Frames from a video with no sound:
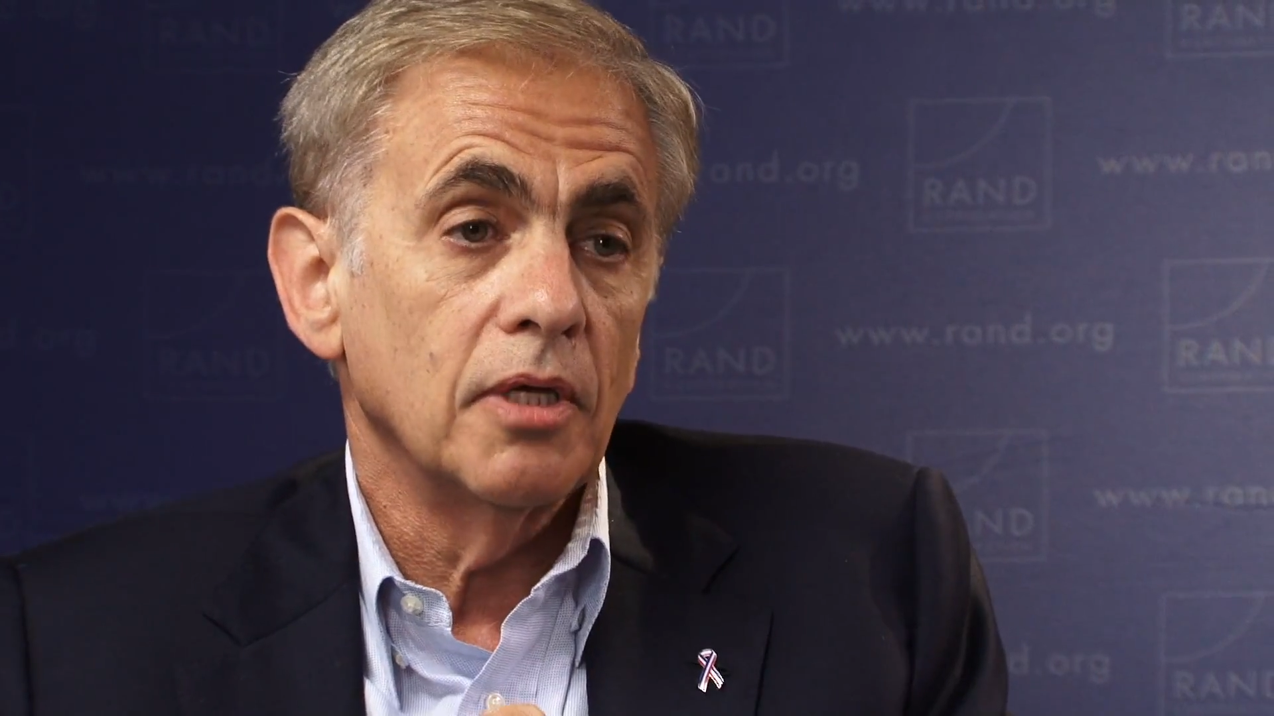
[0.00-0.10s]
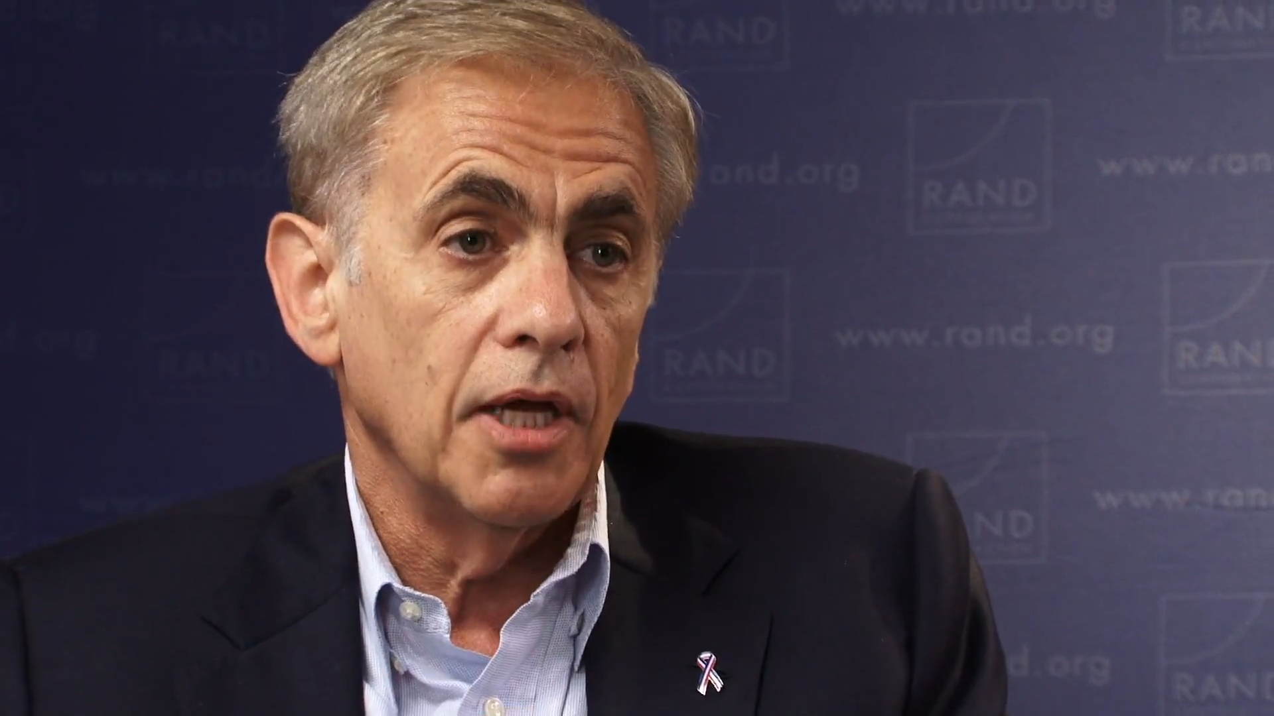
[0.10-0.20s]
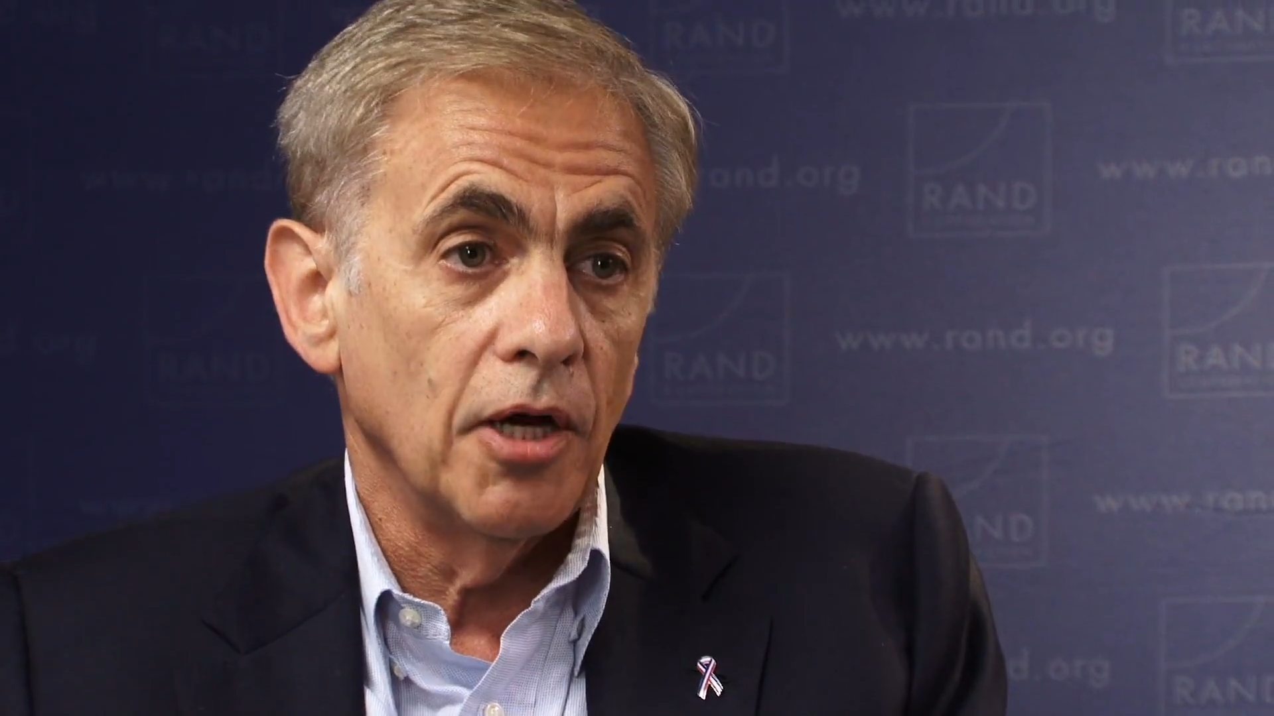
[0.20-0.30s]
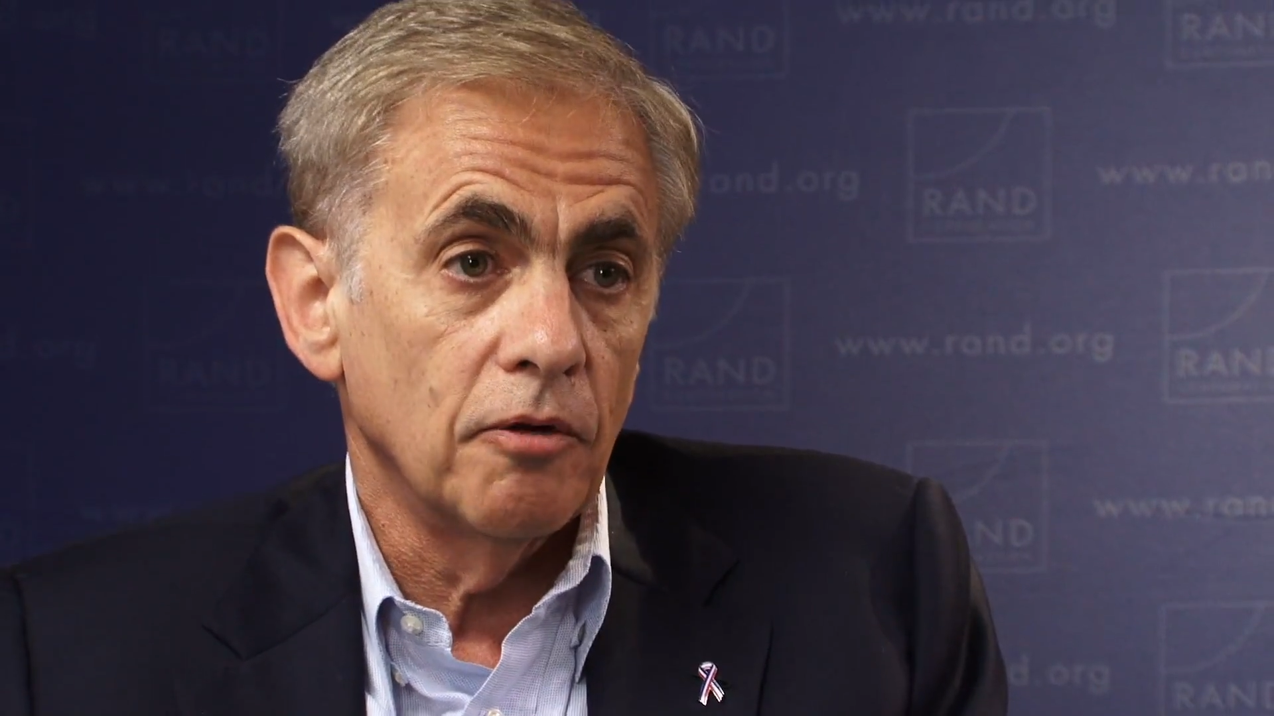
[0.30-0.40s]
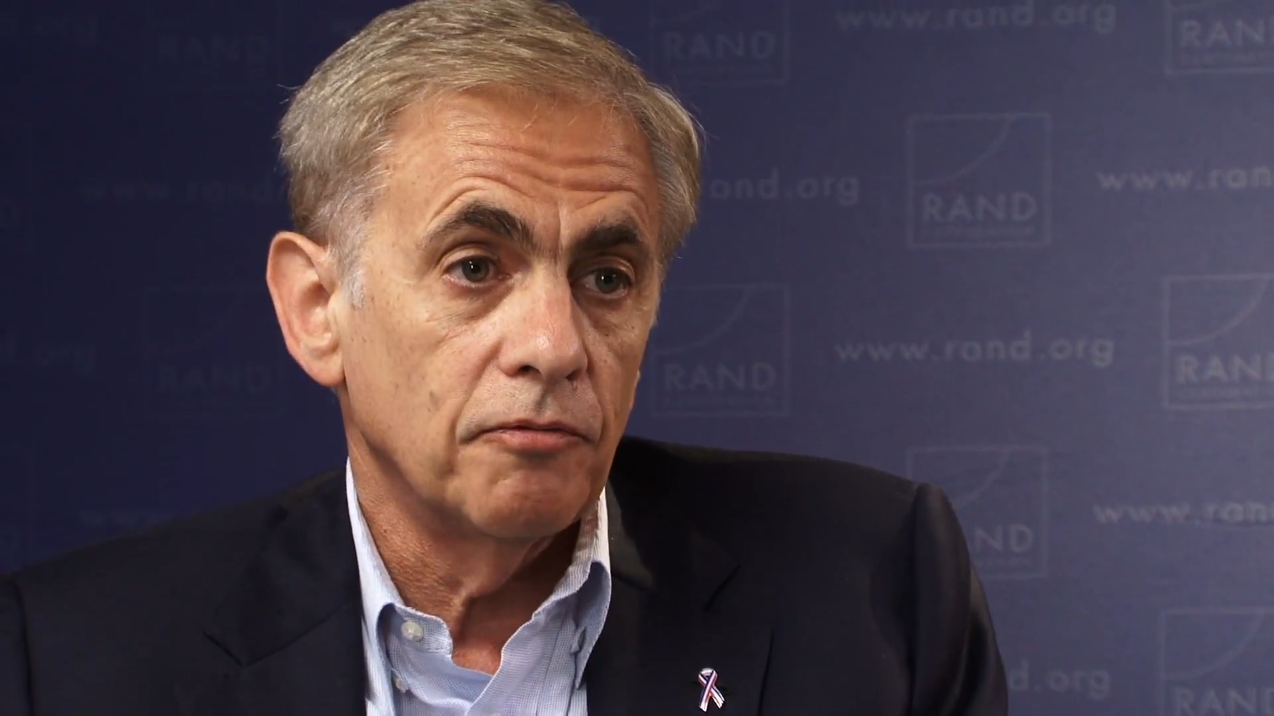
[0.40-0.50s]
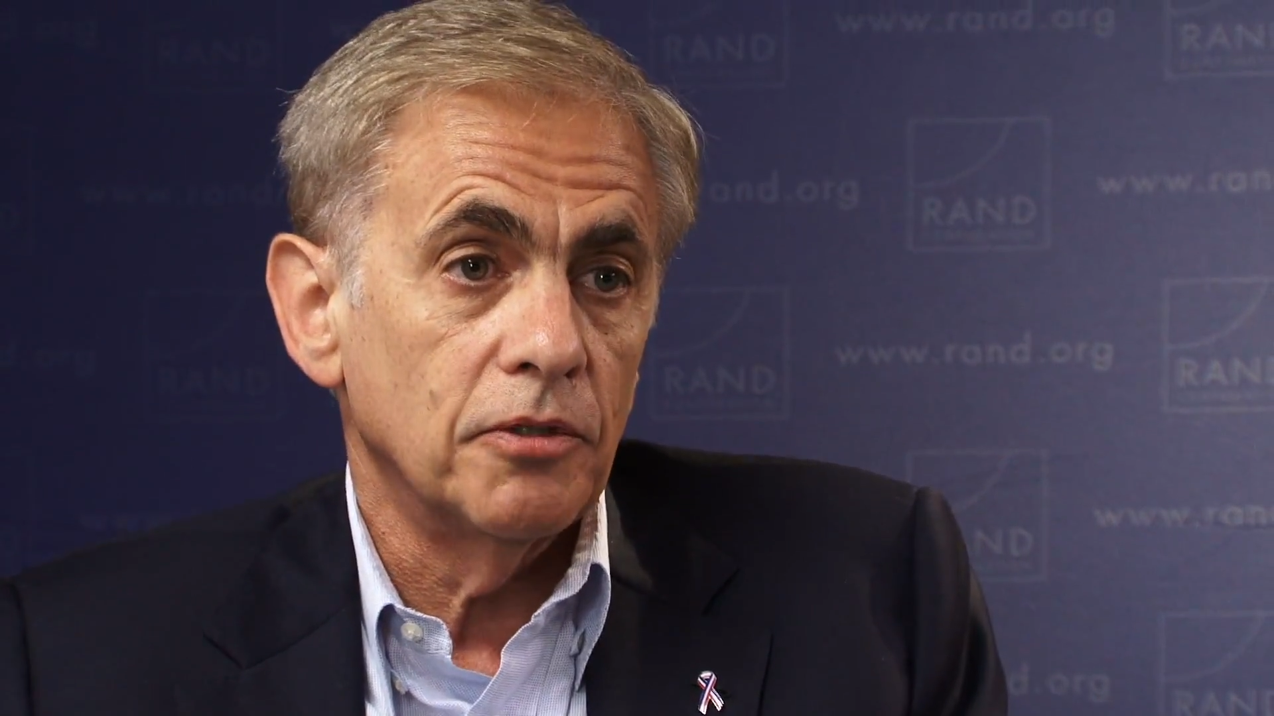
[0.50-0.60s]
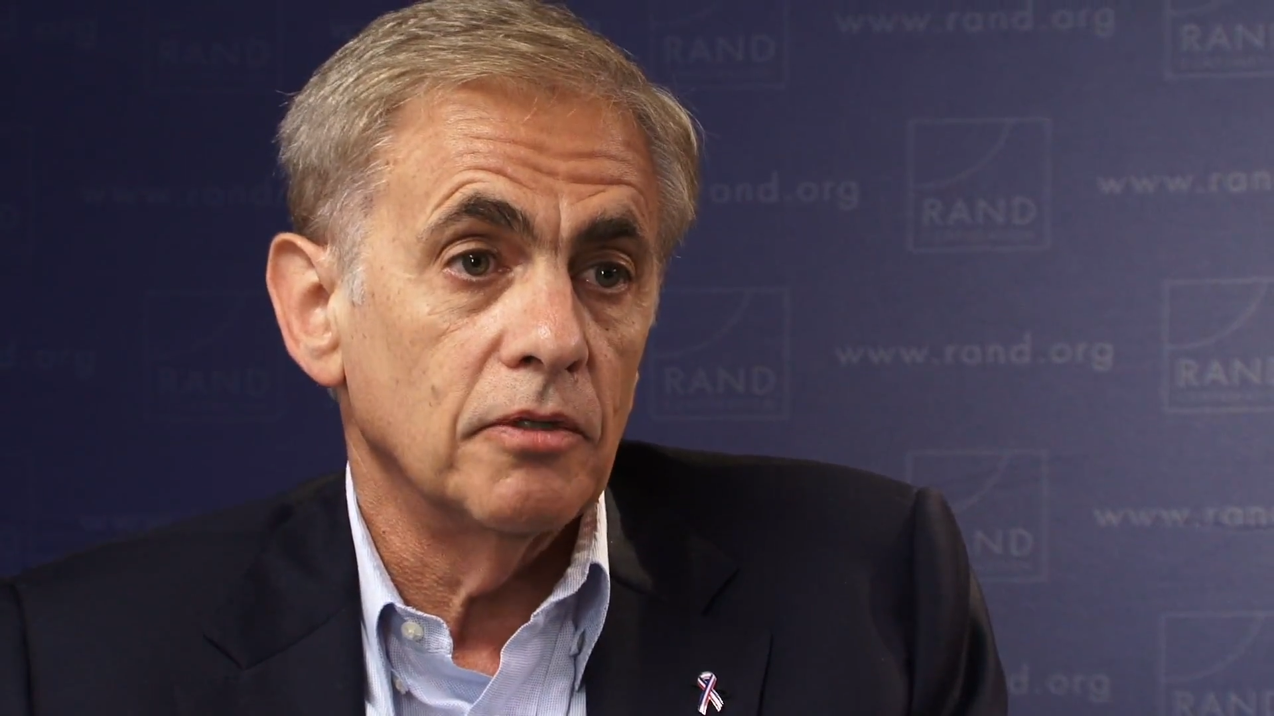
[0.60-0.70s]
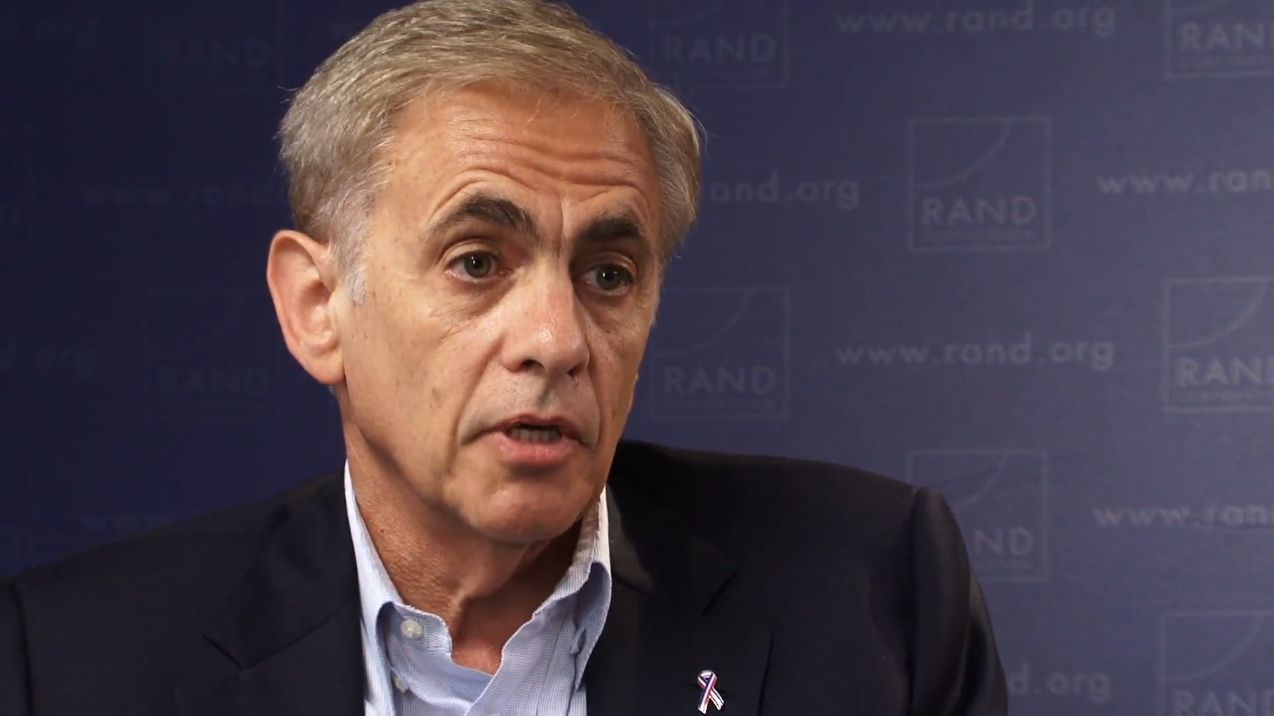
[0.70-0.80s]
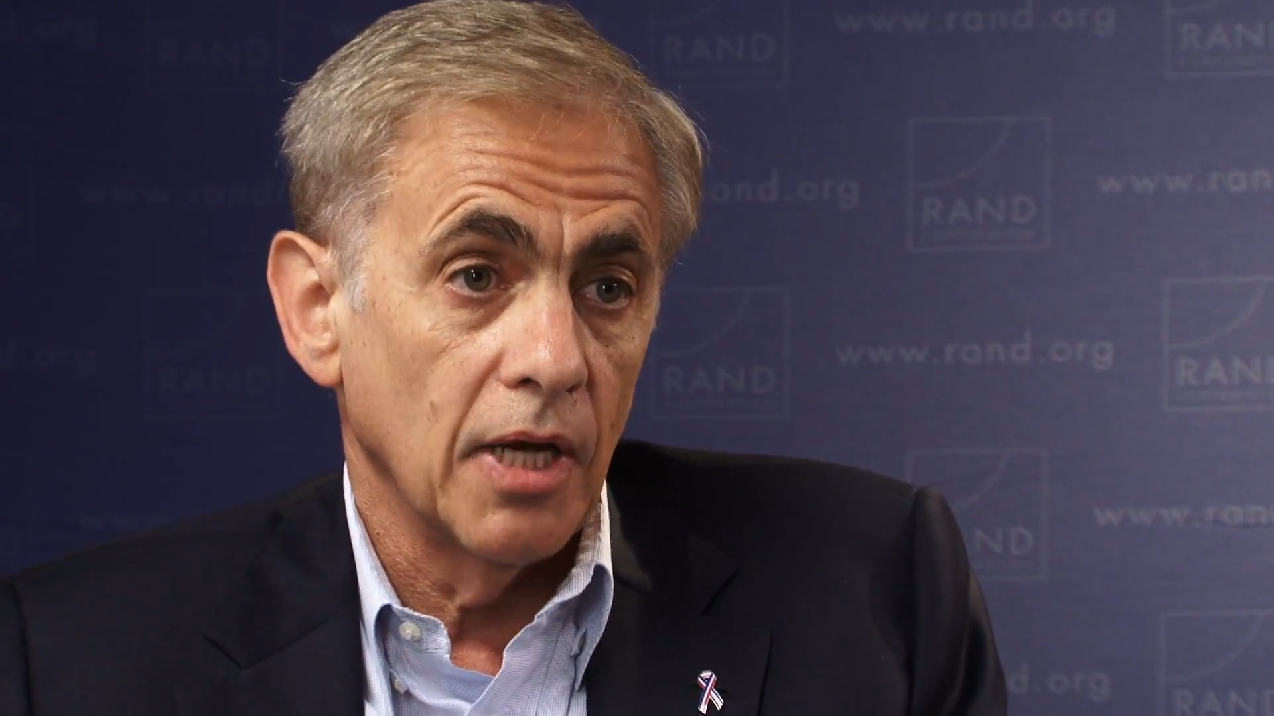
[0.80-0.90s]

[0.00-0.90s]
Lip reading: careful